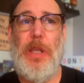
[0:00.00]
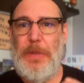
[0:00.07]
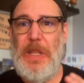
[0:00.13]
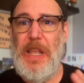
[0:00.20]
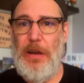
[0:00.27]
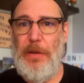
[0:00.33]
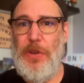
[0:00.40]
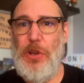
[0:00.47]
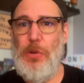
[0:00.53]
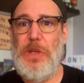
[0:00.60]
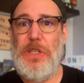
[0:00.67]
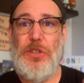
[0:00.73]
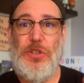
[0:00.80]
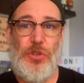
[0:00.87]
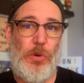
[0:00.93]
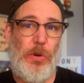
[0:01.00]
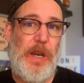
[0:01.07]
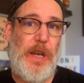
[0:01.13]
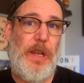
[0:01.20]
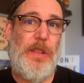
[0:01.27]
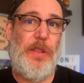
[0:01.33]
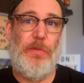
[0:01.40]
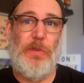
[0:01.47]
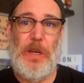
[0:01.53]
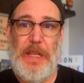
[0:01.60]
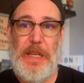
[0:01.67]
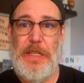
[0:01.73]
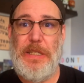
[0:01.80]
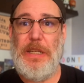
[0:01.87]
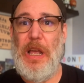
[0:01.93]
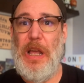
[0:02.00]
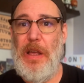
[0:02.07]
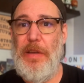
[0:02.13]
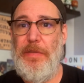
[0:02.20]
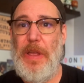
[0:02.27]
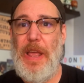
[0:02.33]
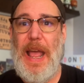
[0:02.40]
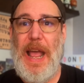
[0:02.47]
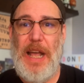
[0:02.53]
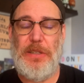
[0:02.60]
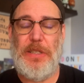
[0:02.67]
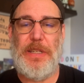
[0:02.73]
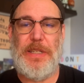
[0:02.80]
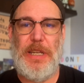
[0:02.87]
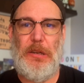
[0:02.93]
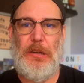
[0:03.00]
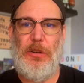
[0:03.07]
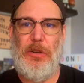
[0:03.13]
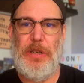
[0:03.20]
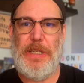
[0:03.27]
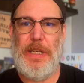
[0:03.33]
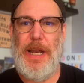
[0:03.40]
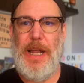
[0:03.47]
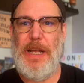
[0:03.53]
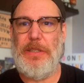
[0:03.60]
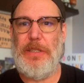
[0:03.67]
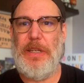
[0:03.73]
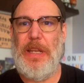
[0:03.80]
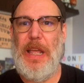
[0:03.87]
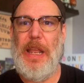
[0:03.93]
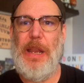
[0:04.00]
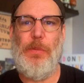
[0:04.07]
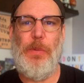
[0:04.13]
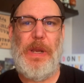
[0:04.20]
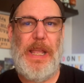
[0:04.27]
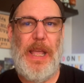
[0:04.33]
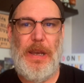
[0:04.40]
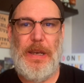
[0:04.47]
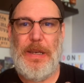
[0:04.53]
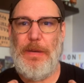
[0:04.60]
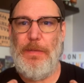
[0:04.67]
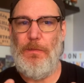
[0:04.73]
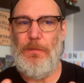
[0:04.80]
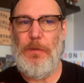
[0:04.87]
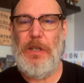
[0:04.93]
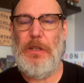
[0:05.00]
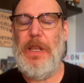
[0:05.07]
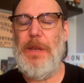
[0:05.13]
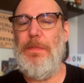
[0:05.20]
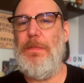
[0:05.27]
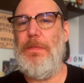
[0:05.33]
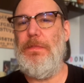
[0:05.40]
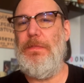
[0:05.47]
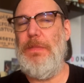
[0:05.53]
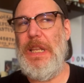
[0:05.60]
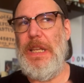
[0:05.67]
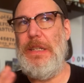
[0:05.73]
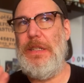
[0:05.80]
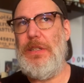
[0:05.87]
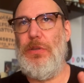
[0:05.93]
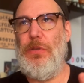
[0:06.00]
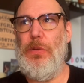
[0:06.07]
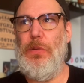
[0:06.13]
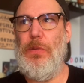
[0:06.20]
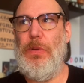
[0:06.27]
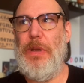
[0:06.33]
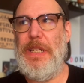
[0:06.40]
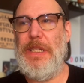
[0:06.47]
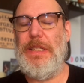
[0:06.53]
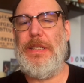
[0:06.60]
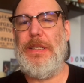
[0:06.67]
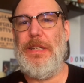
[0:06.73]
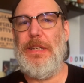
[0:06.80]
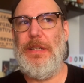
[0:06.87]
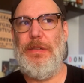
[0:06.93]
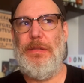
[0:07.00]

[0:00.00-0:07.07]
The interview was during the release of How to Sell a Haunted House, and we get really into his